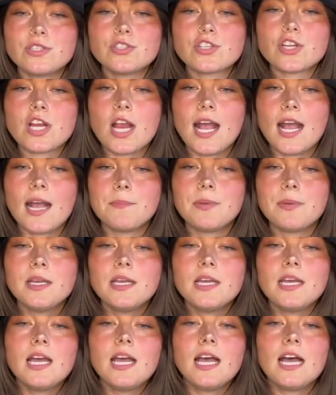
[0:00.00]
trap
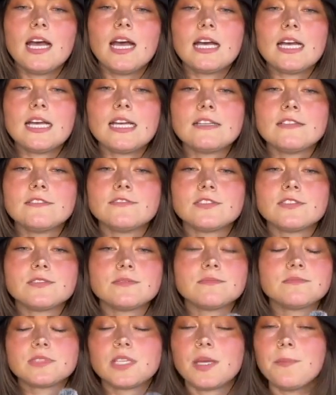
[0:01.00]
of
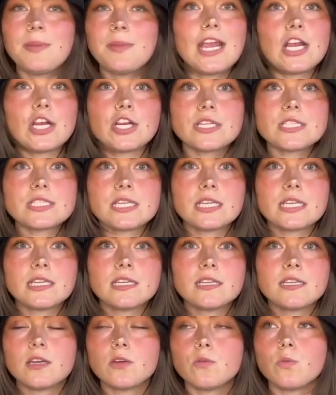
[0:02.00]

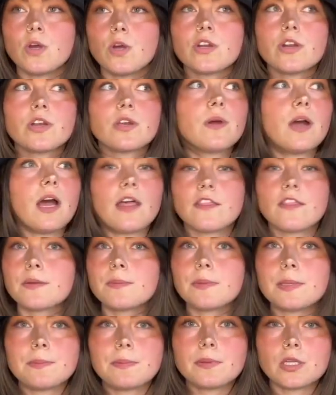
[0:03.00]
comparison, wondering what other
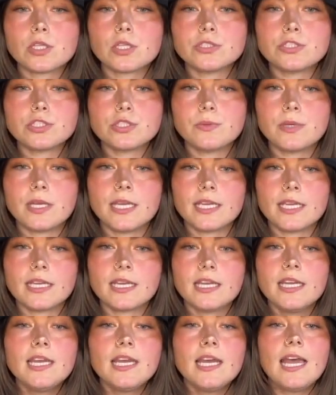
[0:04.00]
people are
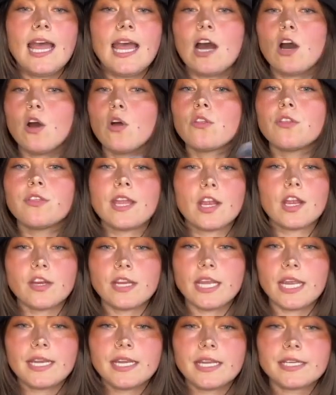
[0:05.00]
doing, how they're
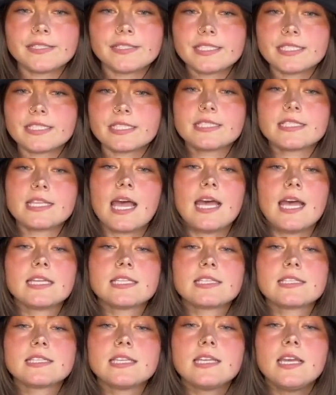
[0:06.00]
gaining
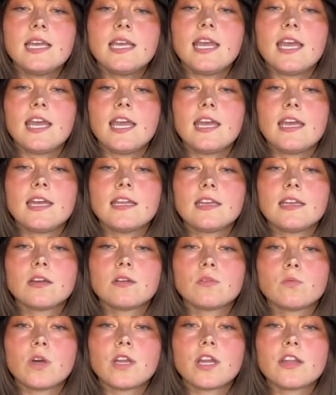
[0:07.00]
success, and
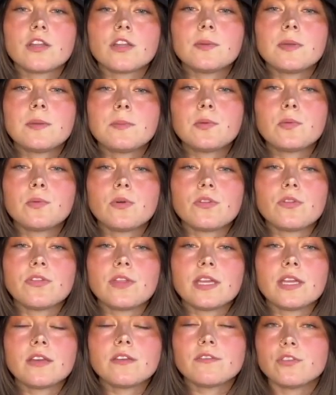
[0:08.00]
what other people will
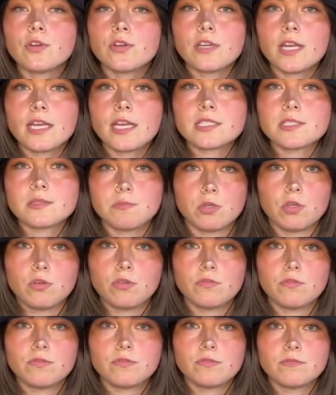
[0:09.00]
think of your next
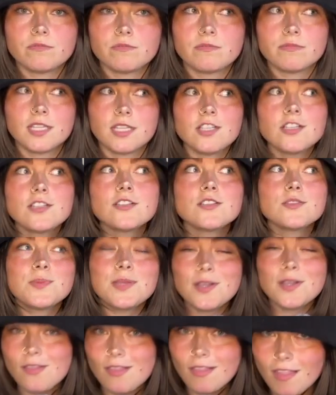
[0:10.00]
move. There's
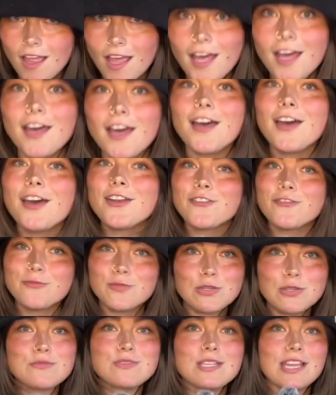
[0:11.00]
been a lot of
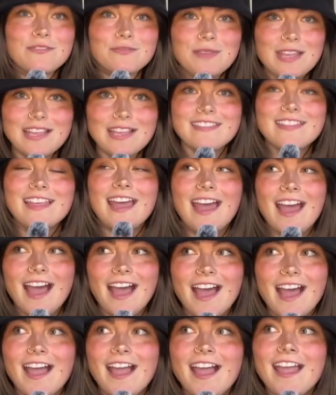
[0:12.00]
moves I've made that
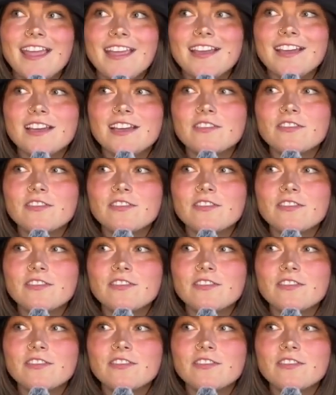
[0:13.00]
I